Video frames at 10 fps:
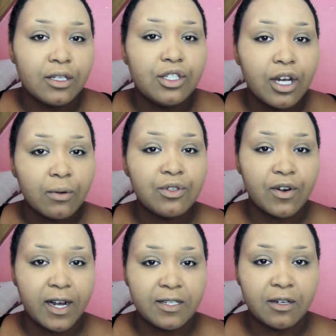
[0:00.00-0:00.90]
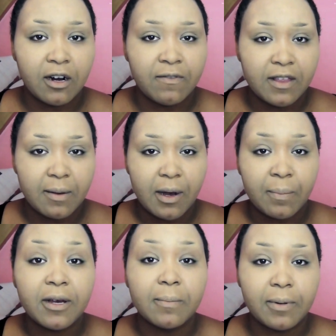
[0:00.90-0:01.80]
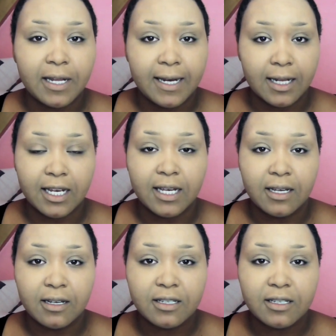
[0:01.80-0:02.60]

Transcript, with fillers: don't try to cover them up completely.